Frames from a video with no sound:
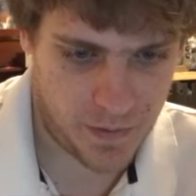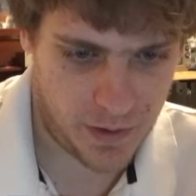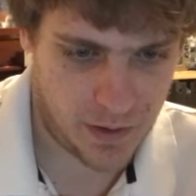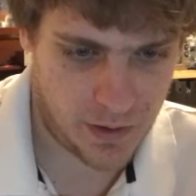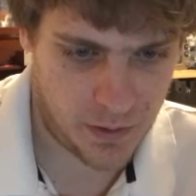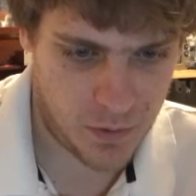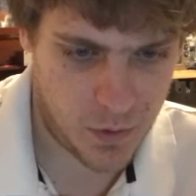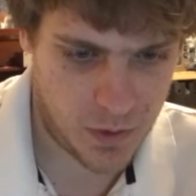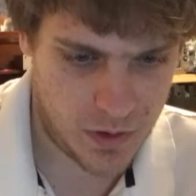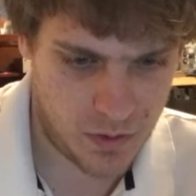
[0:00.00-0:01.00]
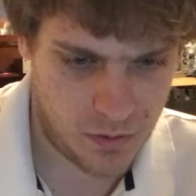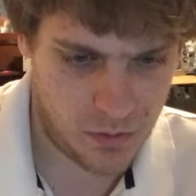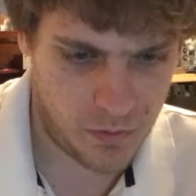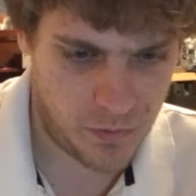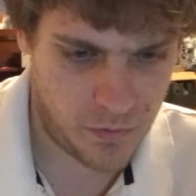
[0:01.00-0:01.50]
And I'm going to
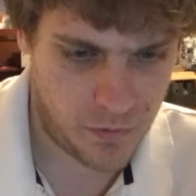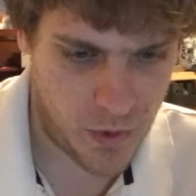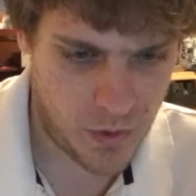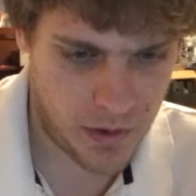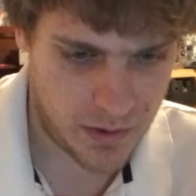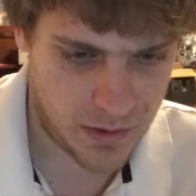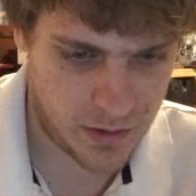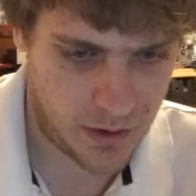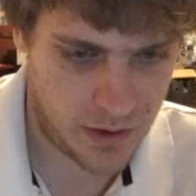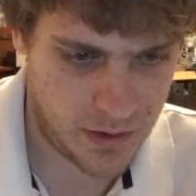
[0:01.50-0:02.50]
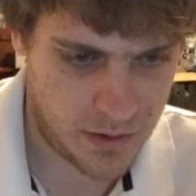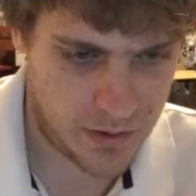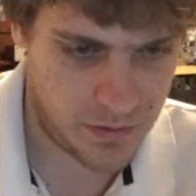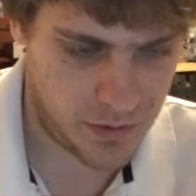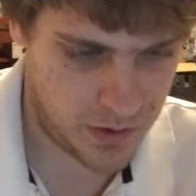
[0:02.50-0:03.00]
focus on
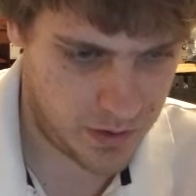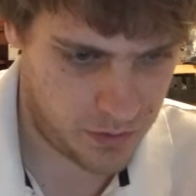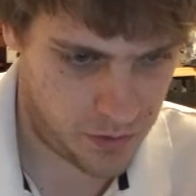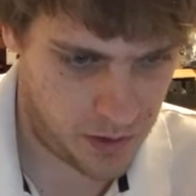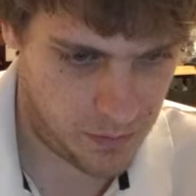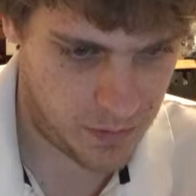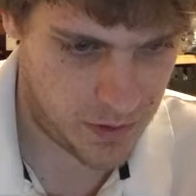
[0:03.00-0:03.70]
the first frame.